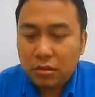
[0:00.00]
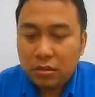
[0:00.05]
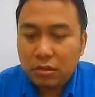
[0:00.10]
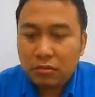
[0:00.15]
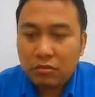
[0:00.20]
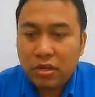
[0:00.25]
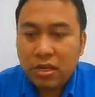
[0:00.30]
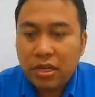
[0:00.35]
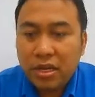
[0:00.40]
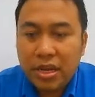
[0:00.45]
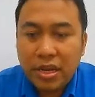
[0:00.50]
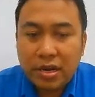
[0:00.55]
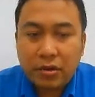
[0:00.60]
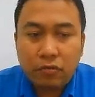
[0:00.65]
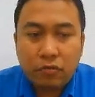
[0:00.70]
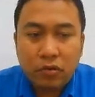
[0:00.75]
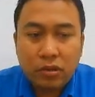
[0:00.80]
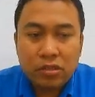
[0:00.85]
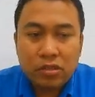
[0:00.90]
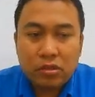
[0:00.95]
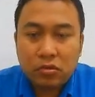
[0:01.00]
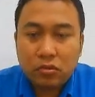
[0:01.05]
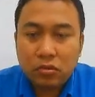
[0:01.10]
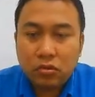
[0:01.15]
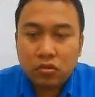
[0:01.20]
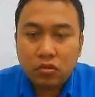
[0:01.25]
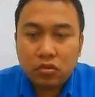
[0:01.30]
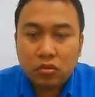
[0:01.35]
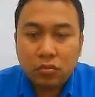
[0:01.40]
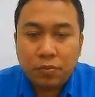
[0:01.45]
you will get
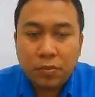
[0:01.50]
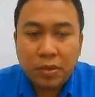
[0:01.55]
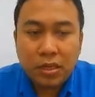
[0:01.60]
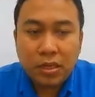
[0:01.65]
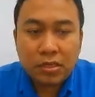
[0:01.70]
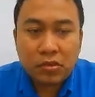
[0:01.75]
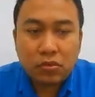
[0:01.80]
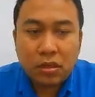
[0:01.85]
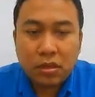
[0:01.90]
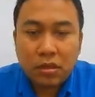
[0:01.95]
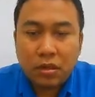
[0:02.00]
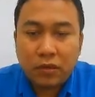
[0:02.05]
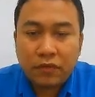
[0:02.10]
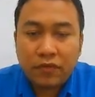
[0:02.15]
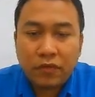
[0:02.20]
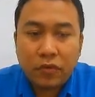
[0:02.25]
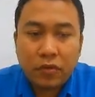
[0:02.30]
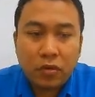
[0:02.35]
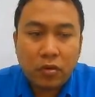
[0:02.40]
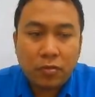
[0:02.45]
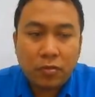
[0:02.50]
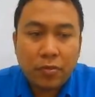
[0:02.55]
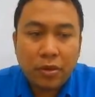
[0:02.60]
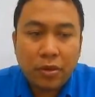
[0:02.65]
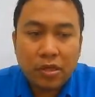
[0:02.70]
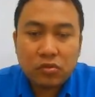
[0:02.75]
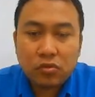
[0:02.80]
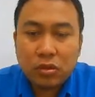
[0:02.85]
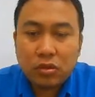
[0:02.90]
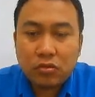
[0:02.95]
102 plus 134
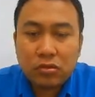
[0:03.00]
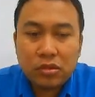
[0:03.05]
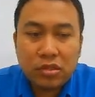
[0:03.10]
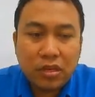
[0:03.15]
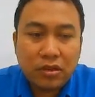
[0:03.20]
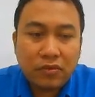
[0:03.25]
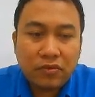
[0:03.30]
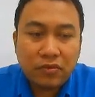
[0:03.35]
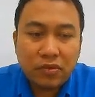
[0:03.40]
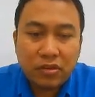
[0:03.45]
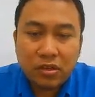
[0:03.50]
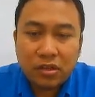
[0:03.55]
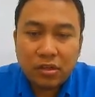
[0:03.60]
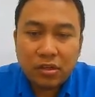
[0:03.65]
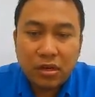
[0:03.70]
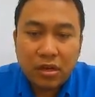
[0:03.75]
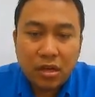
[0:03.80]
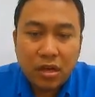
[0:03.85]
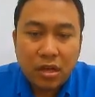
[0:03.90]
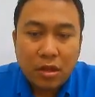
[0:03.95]
plus 127